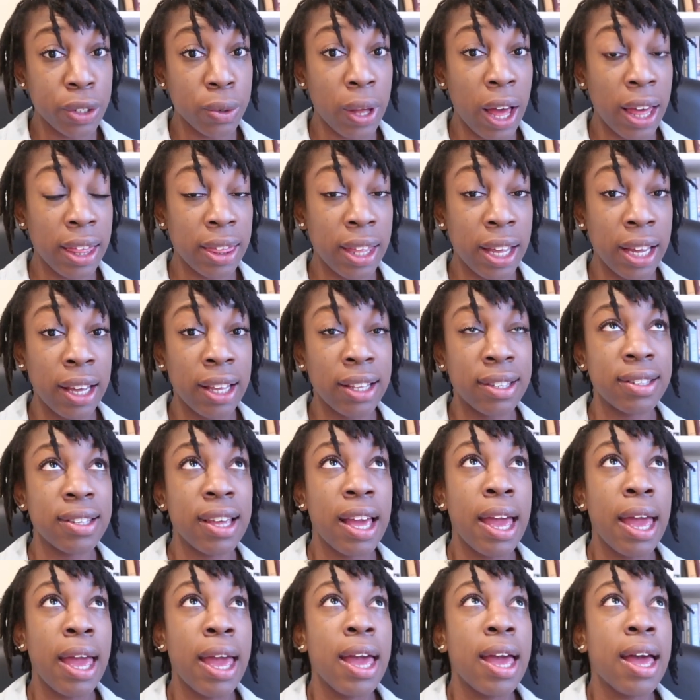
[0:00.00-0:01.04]
So I think
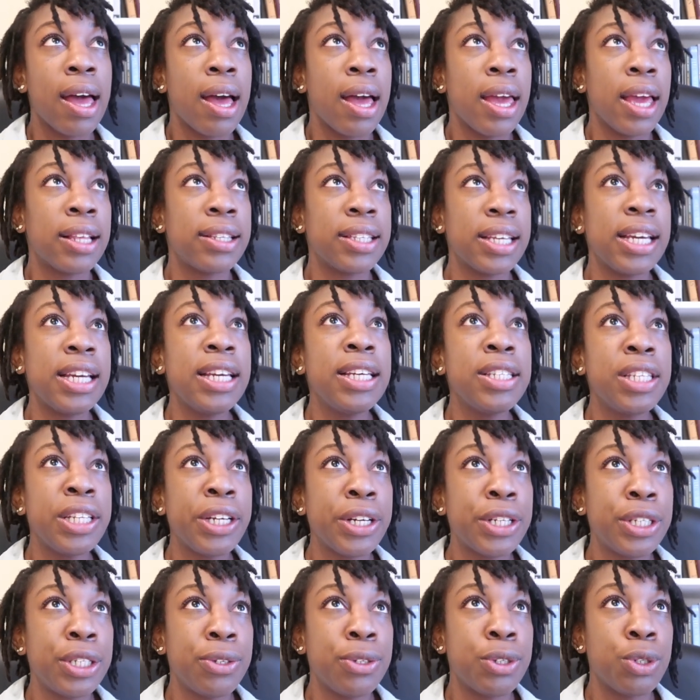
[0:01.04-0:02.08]
it's
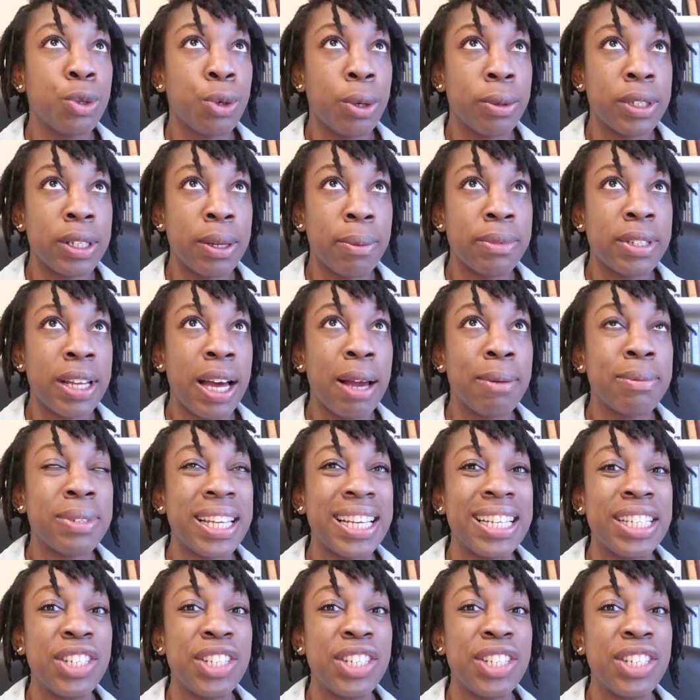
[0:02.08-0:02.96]
easier to sometimes